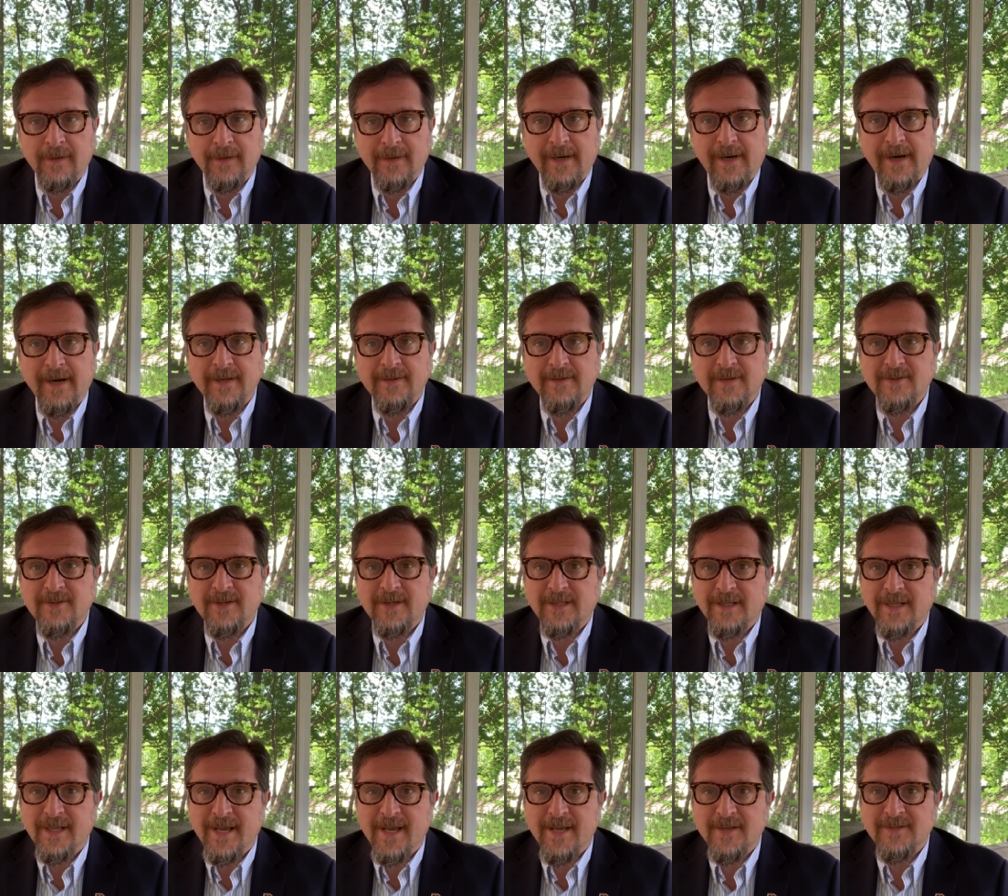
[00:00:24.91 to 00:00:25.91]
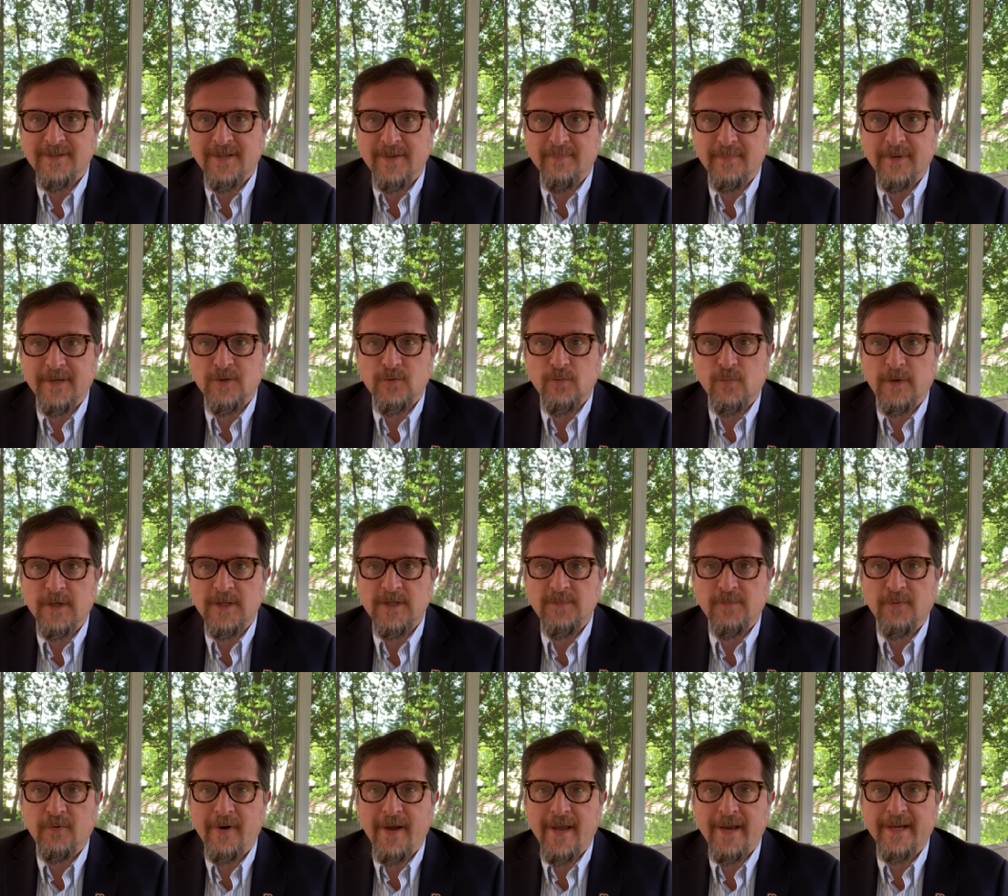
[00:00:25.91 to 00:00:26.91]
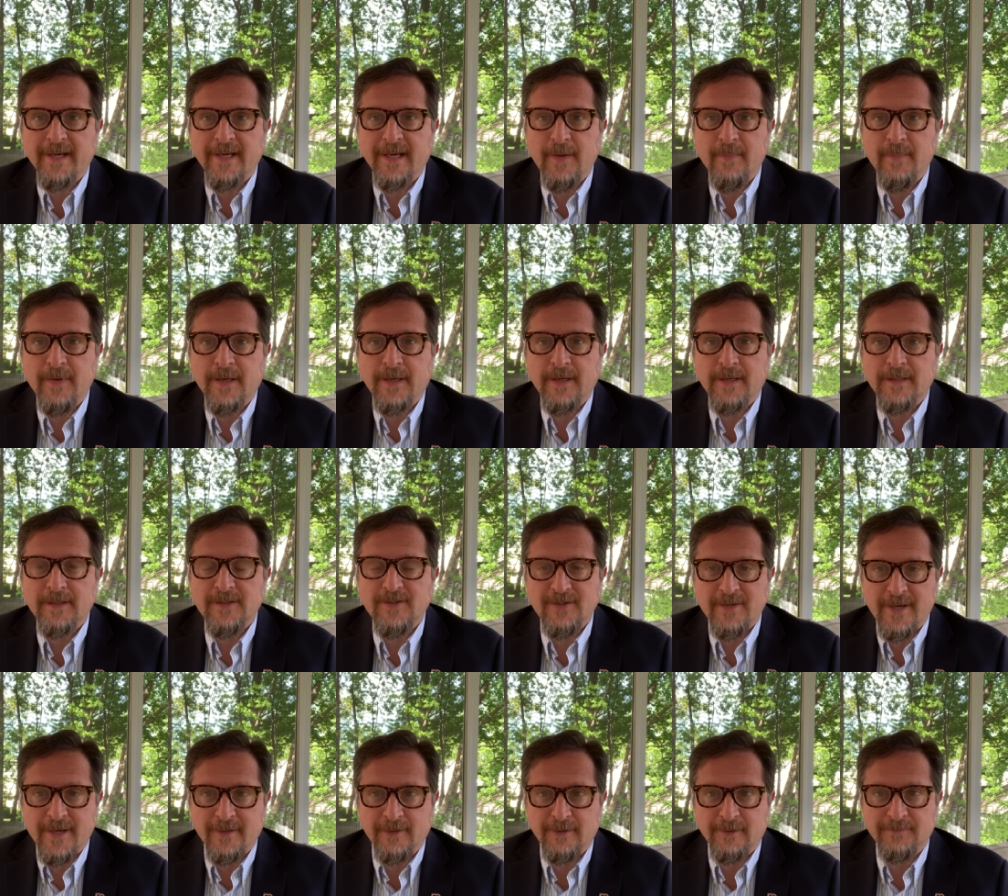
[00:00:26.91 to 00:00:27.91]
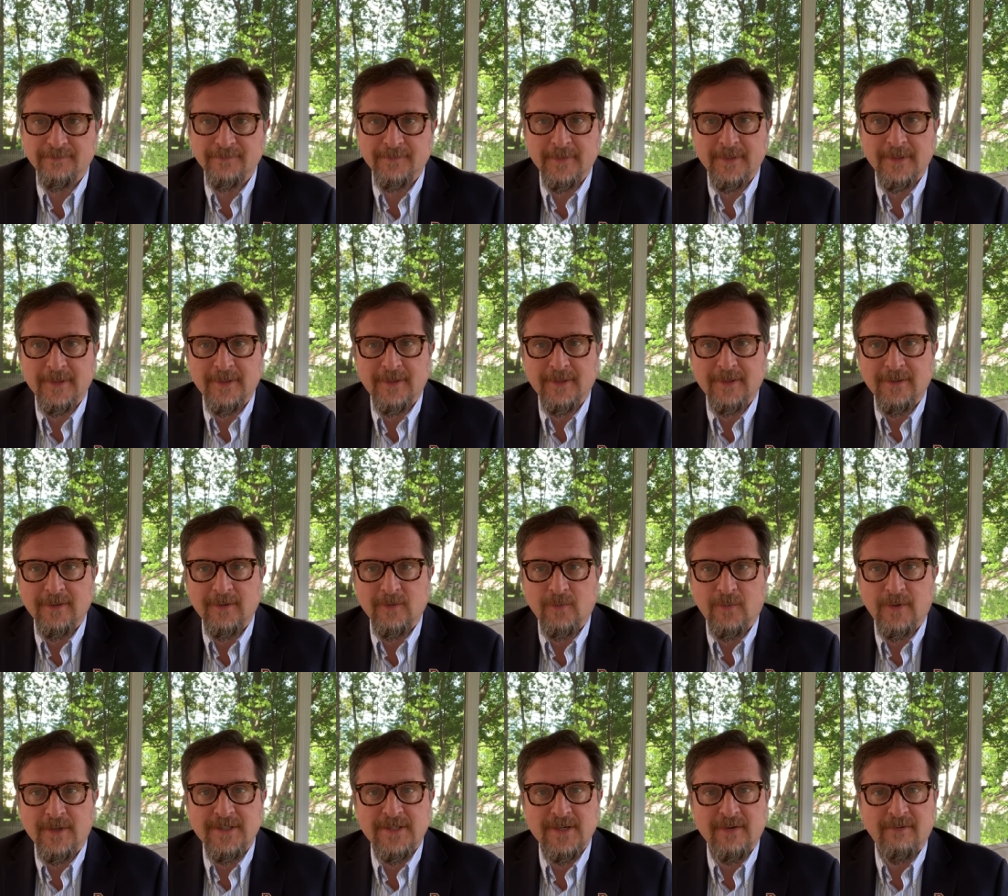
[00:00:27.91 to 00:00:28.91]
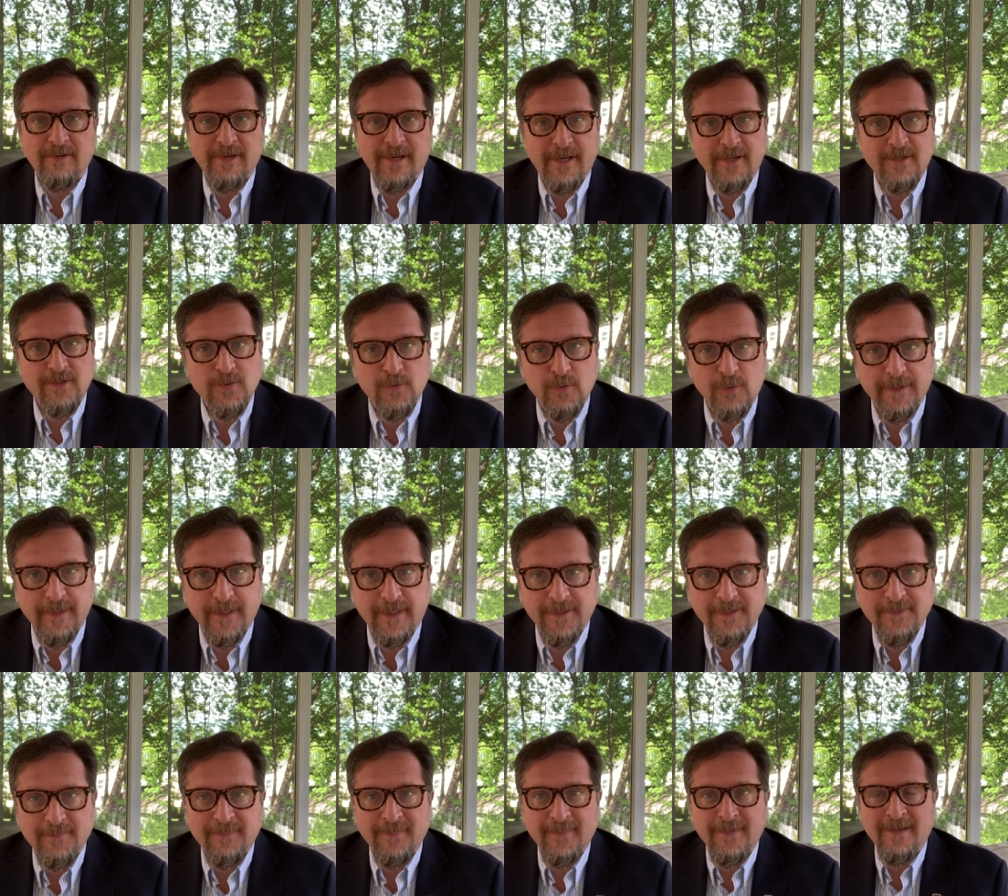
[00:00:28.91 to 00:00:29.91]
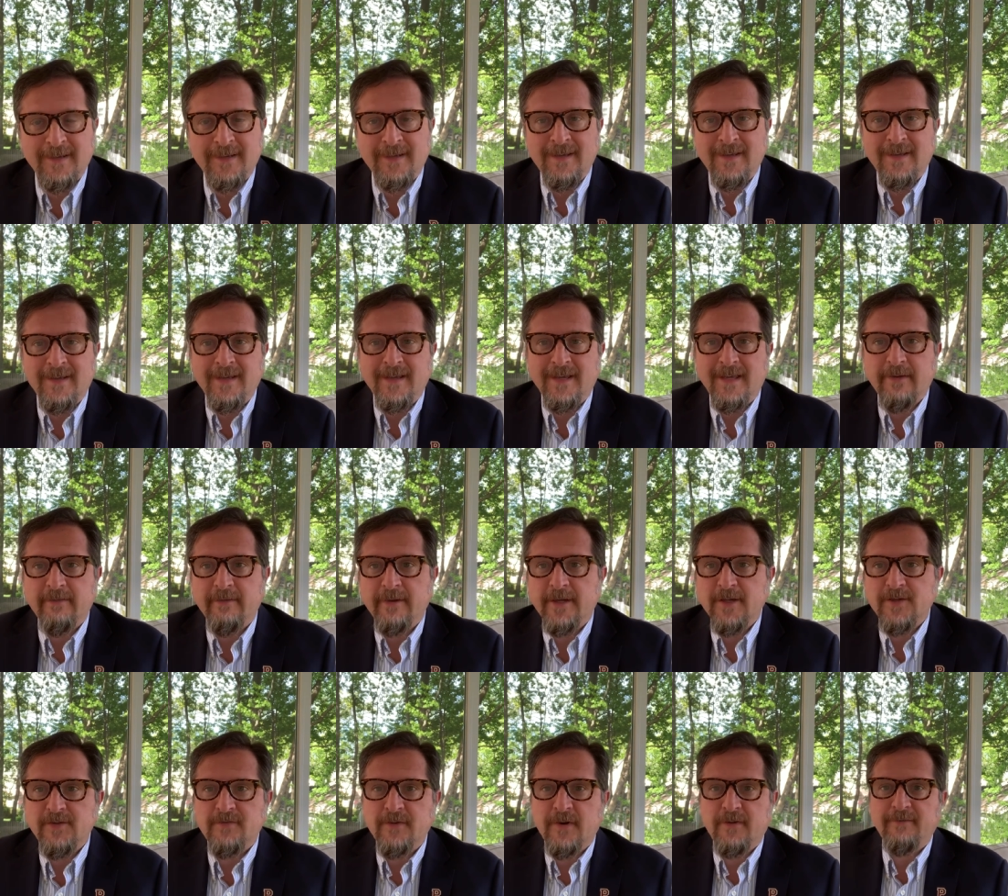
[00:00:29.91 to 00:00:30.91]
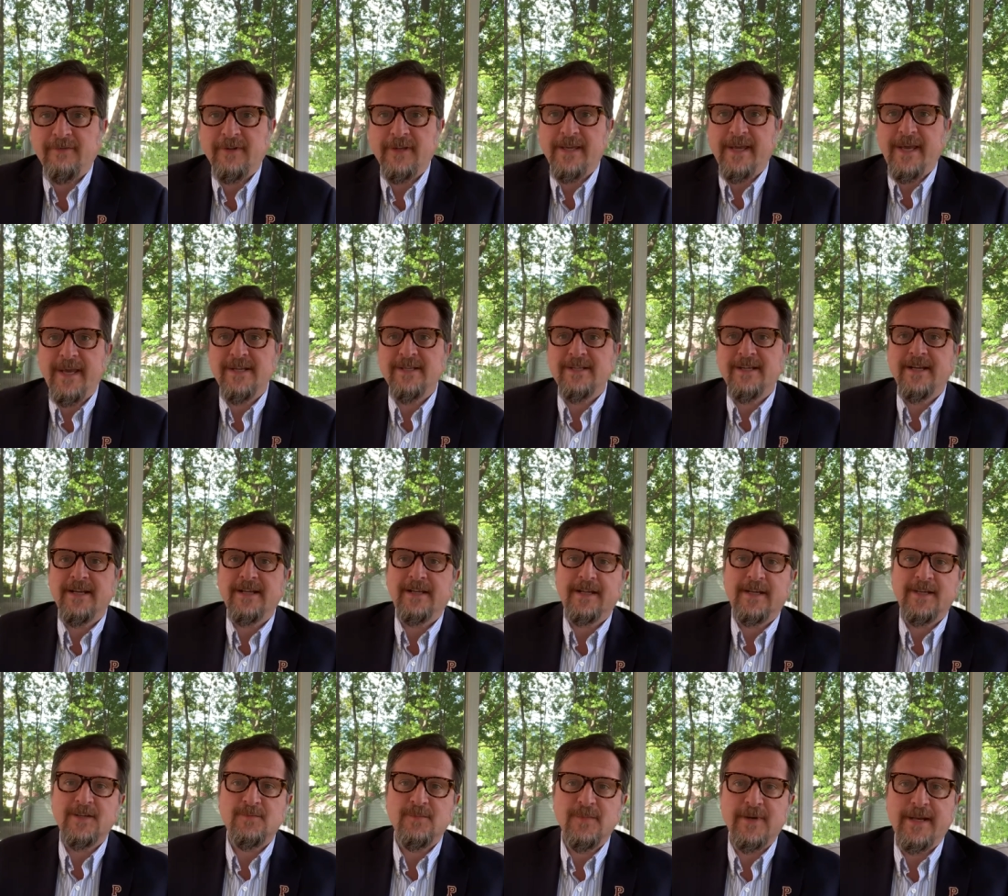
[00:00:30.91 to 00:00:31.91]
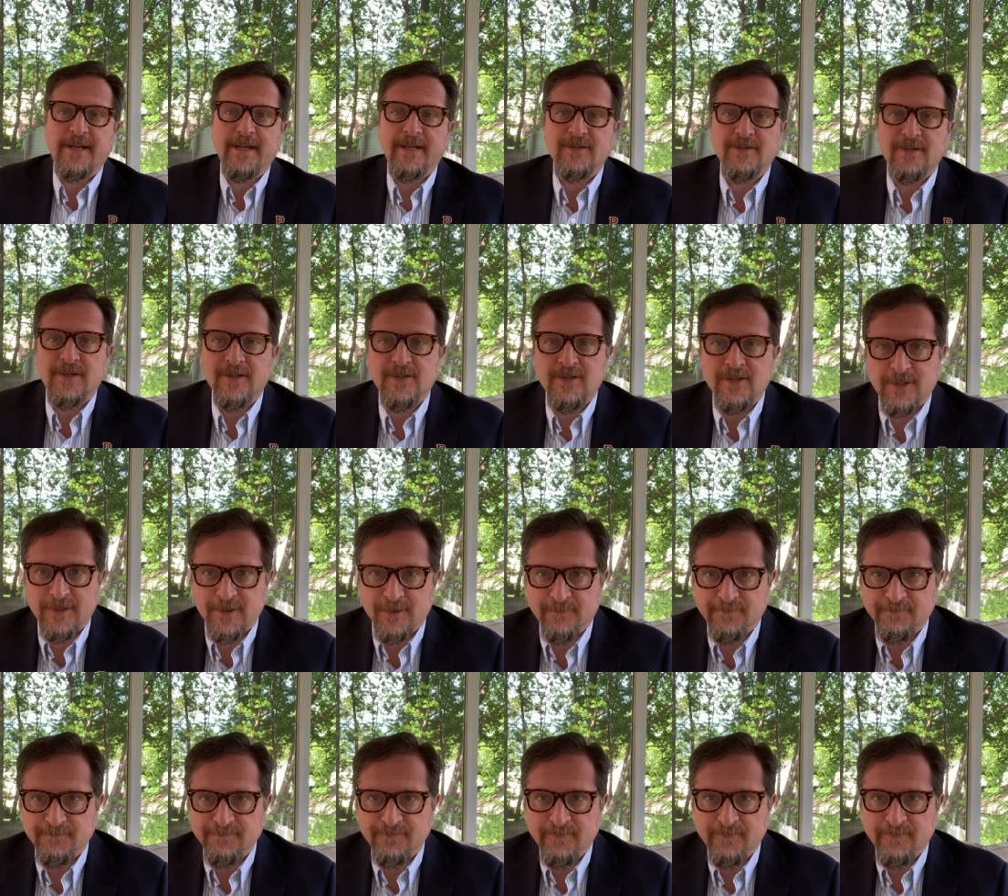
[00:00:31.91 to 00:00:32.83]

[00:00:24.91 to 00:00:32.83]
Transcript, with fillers: Guidance is a class that meets once per academic cycle, once every eight school days, giving us roughly 18 class meetings each year.